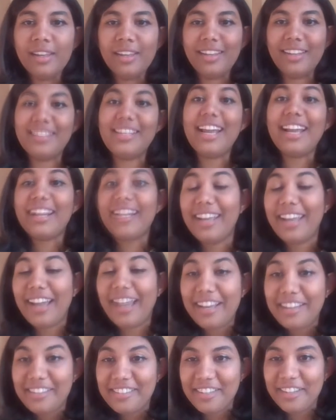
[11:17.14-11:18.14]
Exactly.
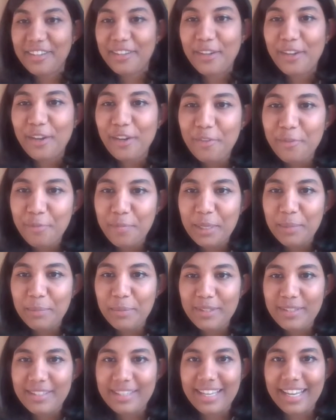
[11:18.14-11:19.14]
I see a lot of
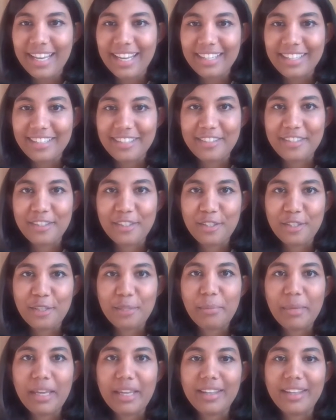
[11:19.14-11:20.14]
people saying
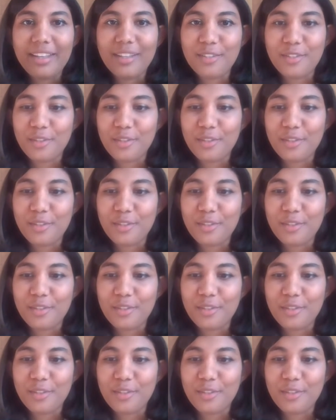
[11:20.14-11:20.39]
decision making.